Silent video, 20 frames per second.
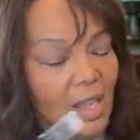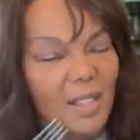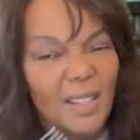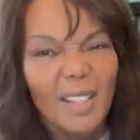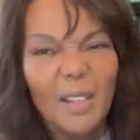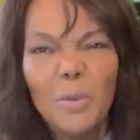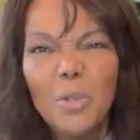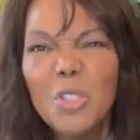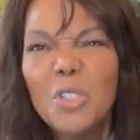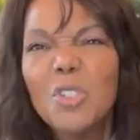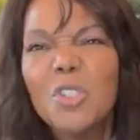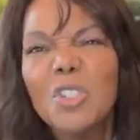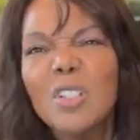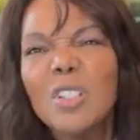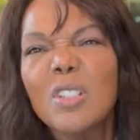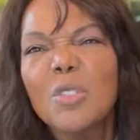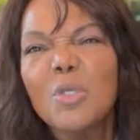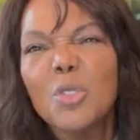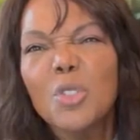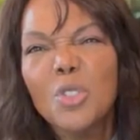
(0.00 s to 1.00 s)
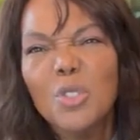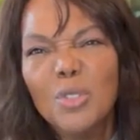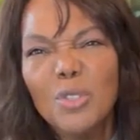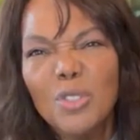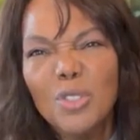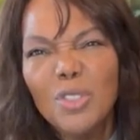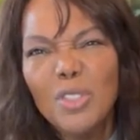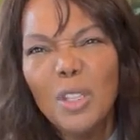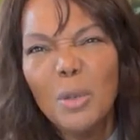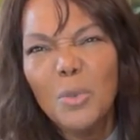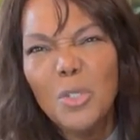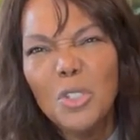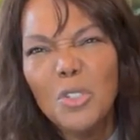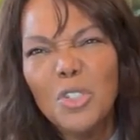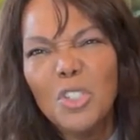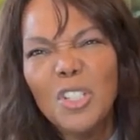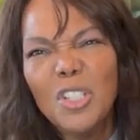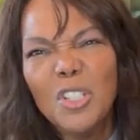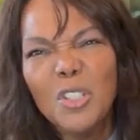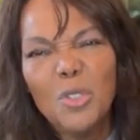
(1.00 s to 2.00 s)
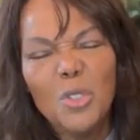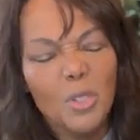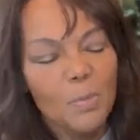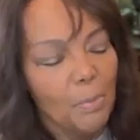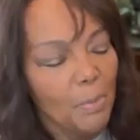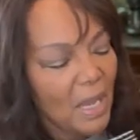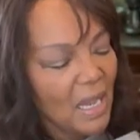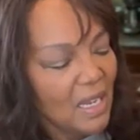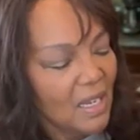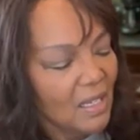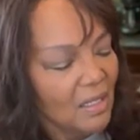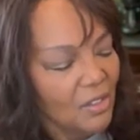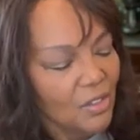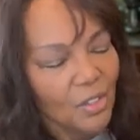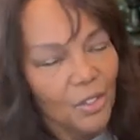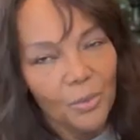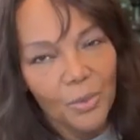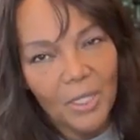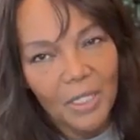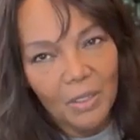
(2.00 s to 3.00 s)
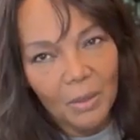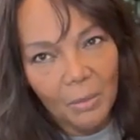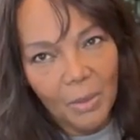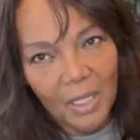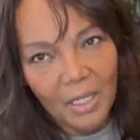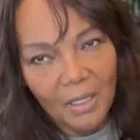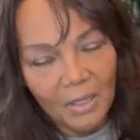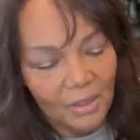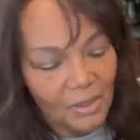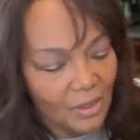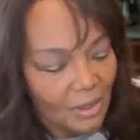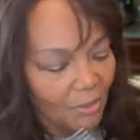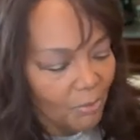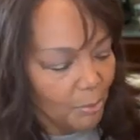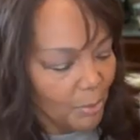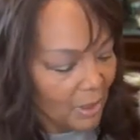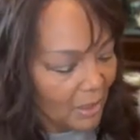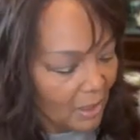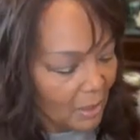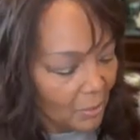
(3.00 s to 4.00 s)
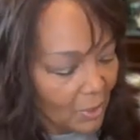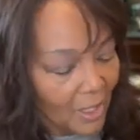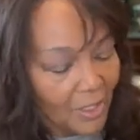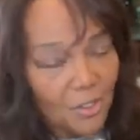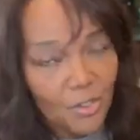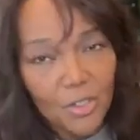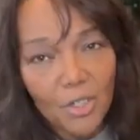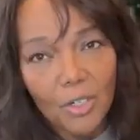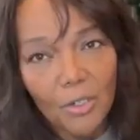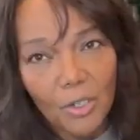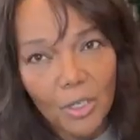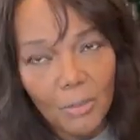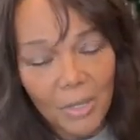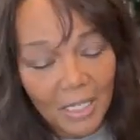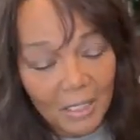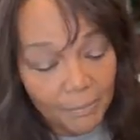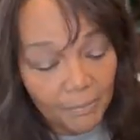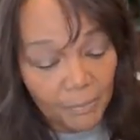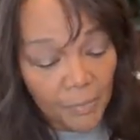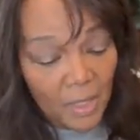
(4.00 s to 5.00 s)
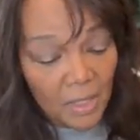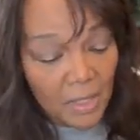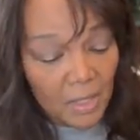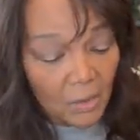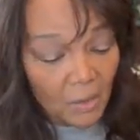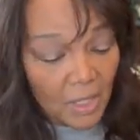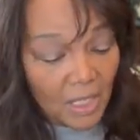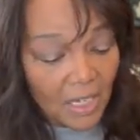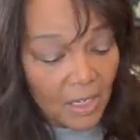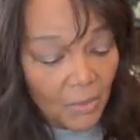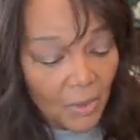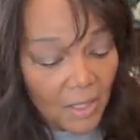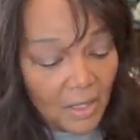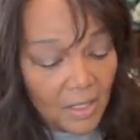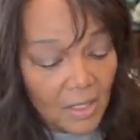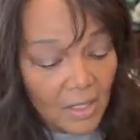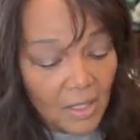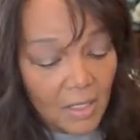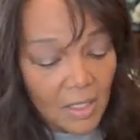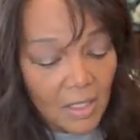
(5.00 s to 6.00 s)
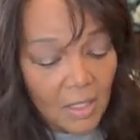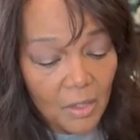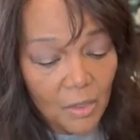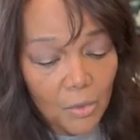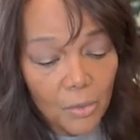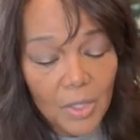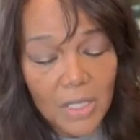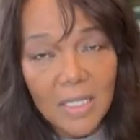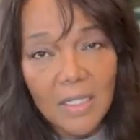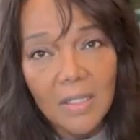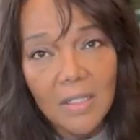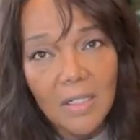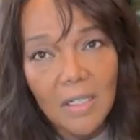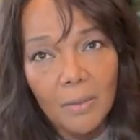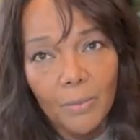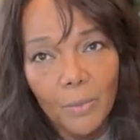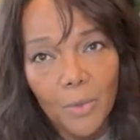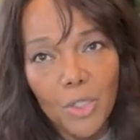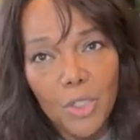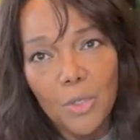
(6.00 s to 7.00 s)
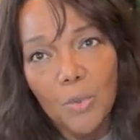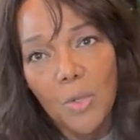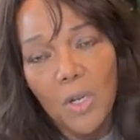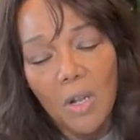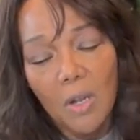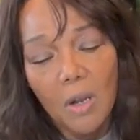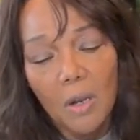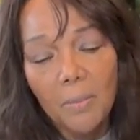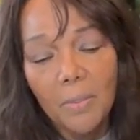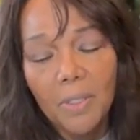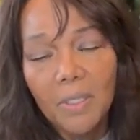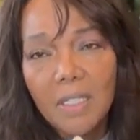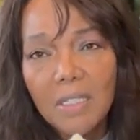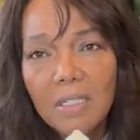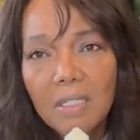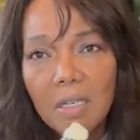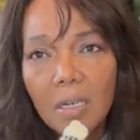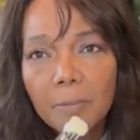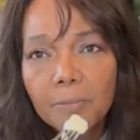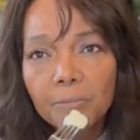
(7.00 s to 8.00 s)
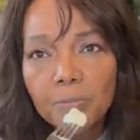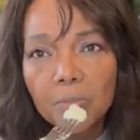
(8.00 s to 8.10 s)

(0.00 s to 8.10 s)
They would usually use bacon, you know, regular bacon and stuff. But anyway, I use turkey bacon. So anyway, this is the grits, which you would call polenta.